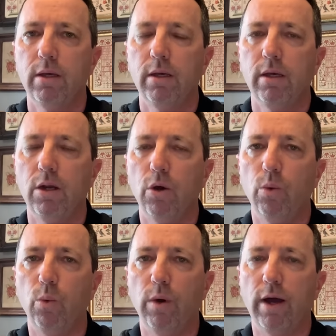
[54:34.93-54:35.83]
you
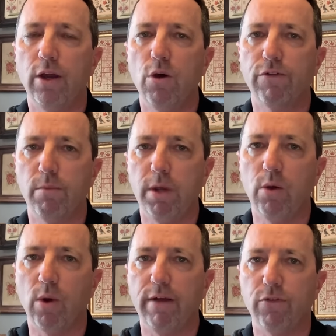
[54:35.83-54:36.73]
know, I know for me,
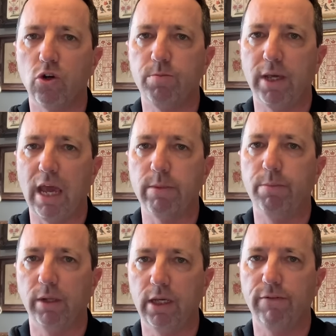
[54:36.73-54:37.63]
when I first became a
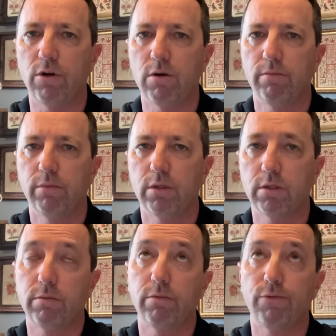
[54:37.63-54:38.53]
believer,
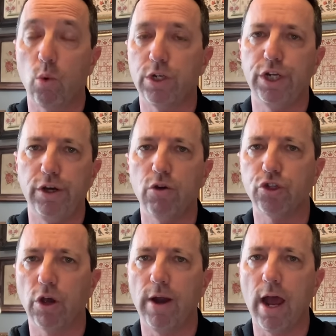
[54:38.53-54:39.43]
it's 14 years
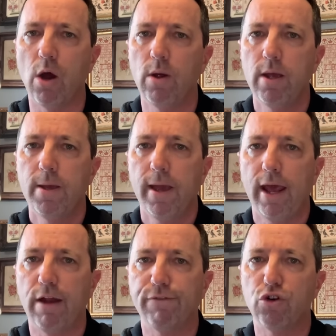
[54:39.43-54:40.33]
ago now,
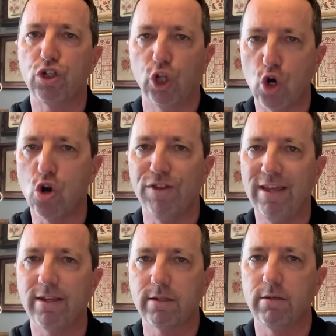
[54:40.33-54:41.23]
and I first learned
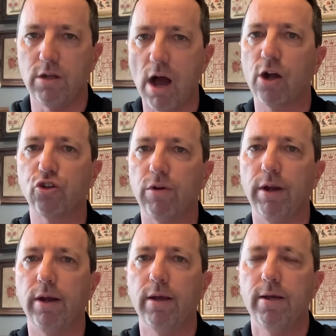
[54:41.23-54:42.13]
this
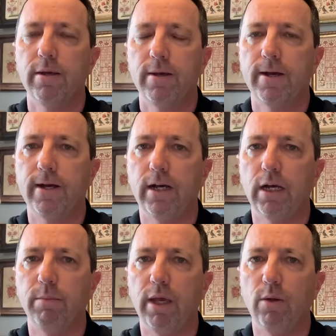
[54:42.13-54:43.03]
doctrine,
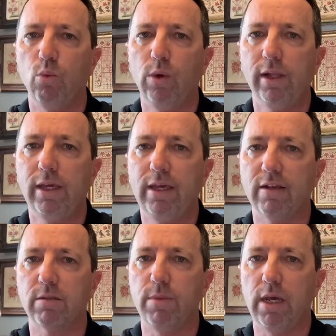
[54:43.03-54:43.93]
um, it really
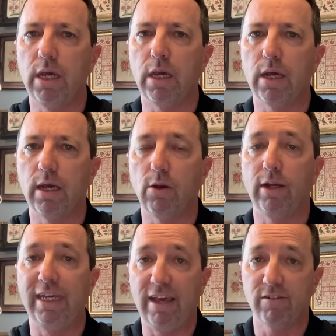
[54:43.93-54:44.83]
gives me,
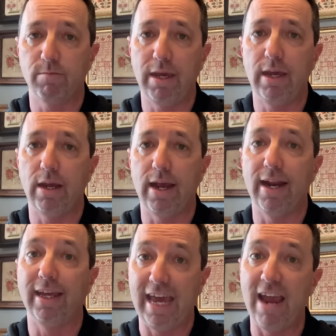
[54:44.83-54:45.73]
it gives me, and
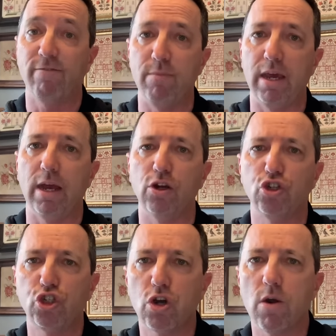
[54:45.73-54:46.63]
it gave me an
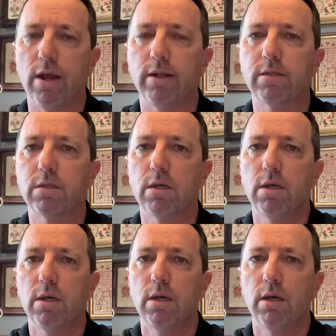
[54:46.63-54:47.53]
assurance
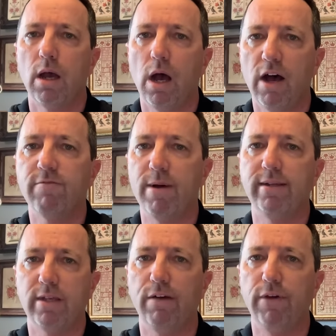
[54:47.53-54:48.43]
of my
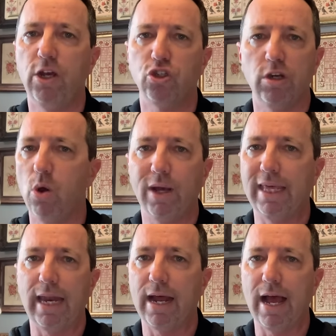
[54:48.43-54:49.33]
salvation, knowing that